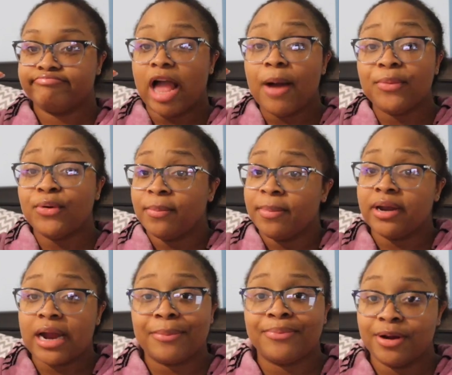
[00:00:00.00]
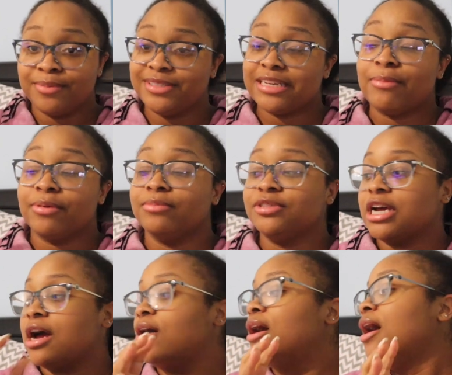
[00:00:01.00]
I'm doing better. I promise. I promise
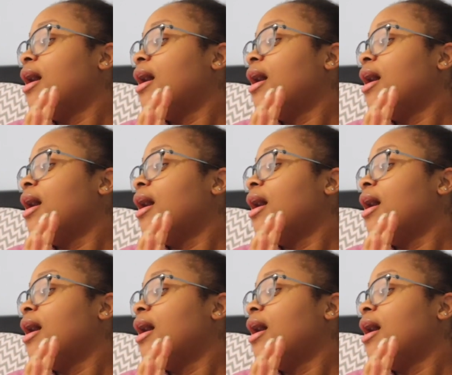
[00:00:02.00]
y'all.